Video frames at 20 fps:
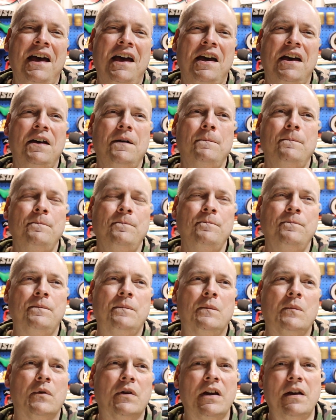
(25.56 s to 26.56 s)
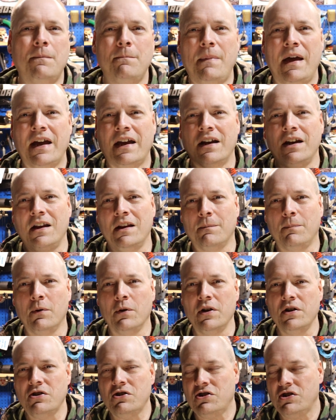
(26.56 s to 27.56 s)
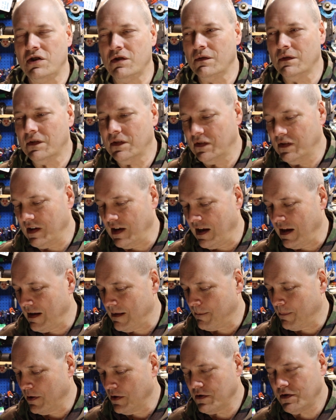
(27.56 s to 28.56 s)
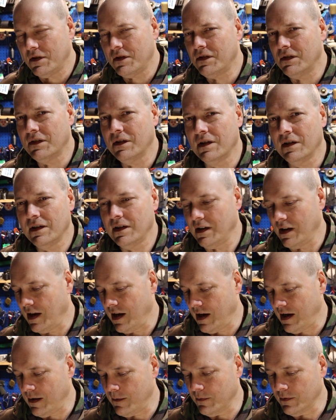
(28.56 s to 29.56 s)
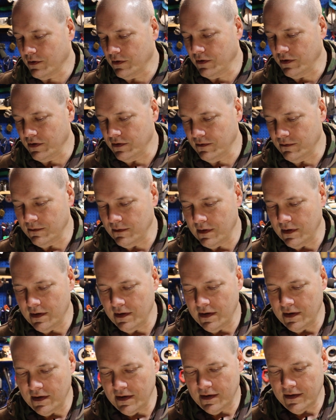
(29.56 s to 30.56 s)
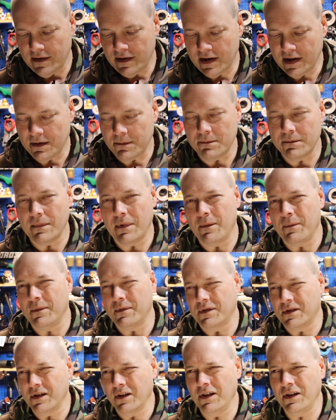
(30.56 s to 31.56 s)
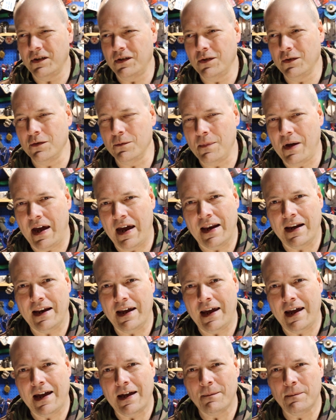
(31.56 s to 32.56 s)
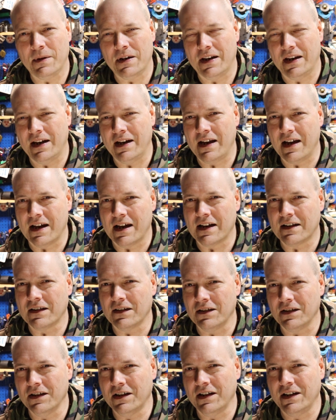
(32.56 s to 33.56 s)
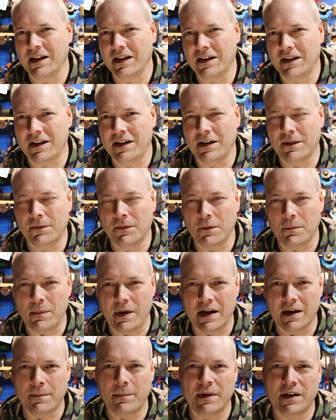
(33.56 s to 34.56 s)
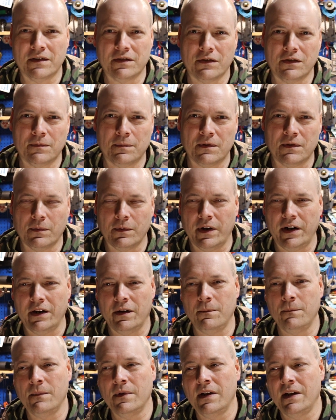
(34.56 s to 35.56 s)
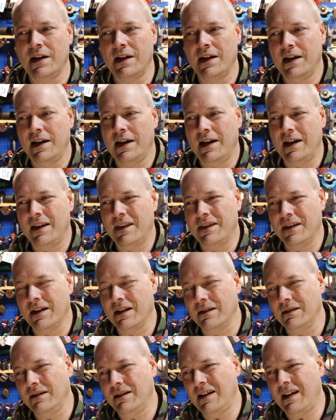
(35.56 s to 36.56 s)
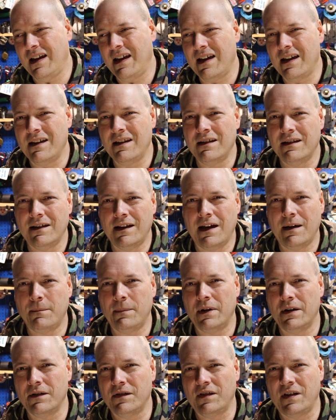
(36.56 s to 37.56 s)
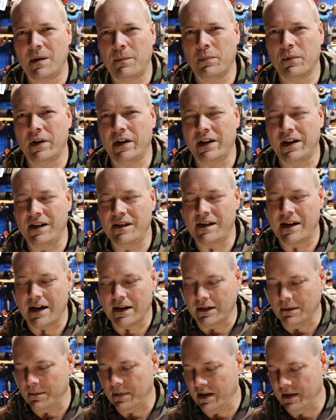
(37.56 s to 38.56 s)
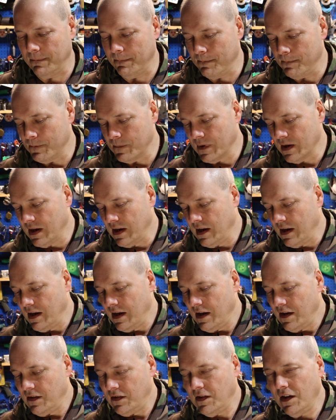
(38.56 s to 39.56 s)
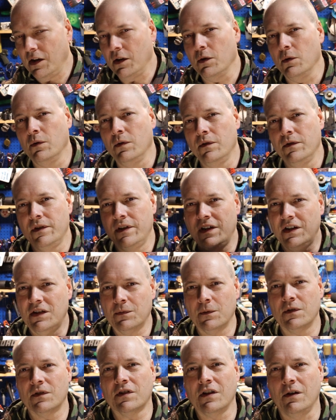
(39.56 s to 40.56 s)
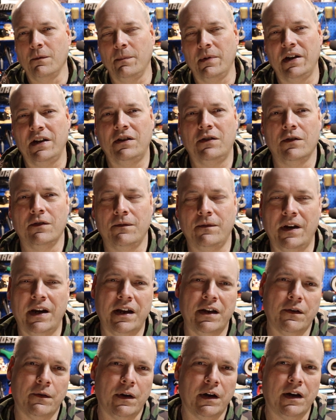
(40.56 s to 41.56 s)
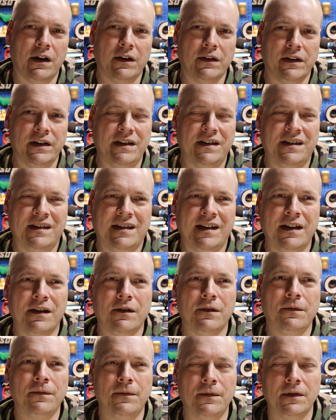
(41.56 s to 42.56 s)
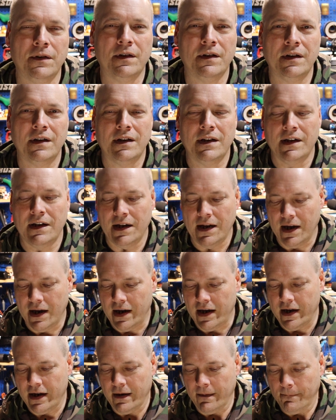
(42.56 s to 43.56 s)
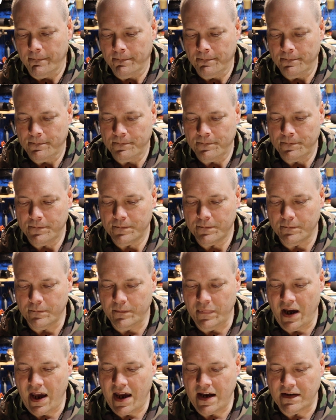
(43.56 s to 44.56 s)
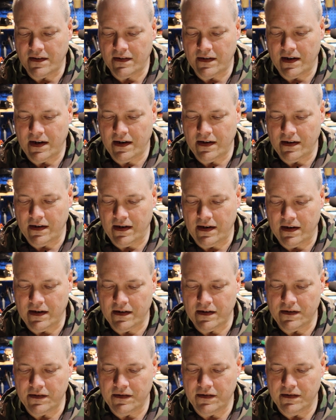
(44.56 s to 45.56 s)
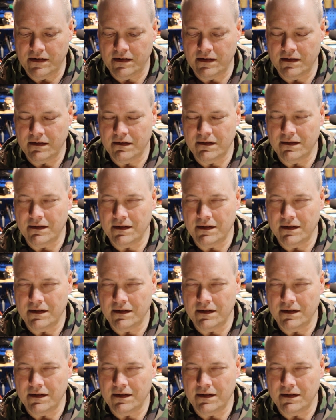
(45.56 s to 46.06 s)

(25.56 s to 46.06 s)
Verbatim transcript: um, we're getting back into the point and shoots that I purchased. Uh, we're going to take them, I was going to do them head to head, but then I got to looking at the different megapixels between them and thought, yeah, I better separate these out a little bit. So this one's going to be to a video all itself, um, but it is